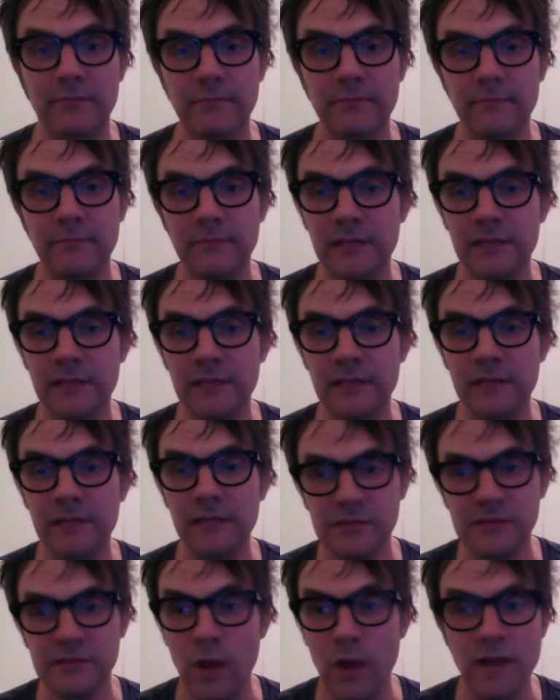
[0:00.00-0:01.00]

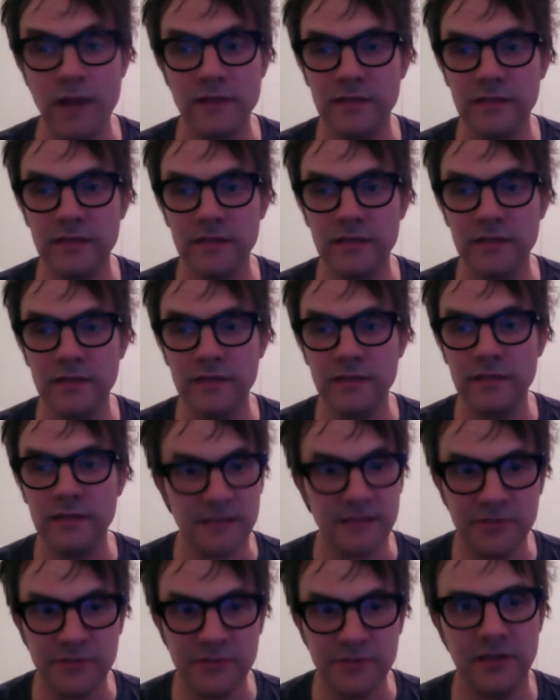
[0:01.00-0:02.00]
just went to the same
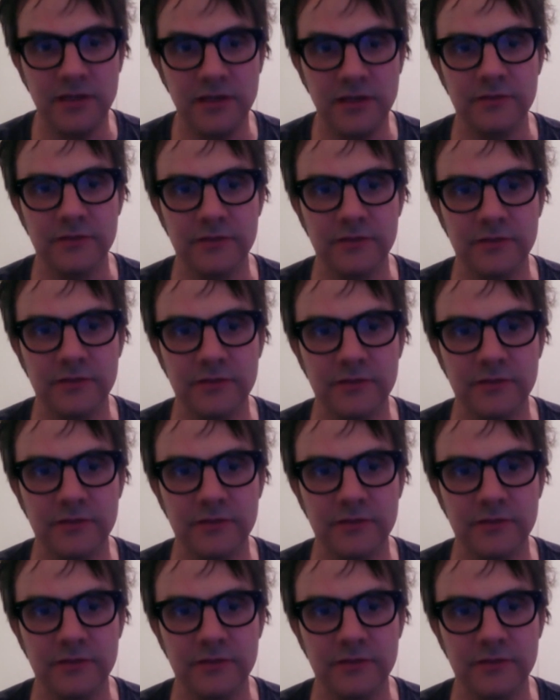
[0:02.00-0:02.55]
studios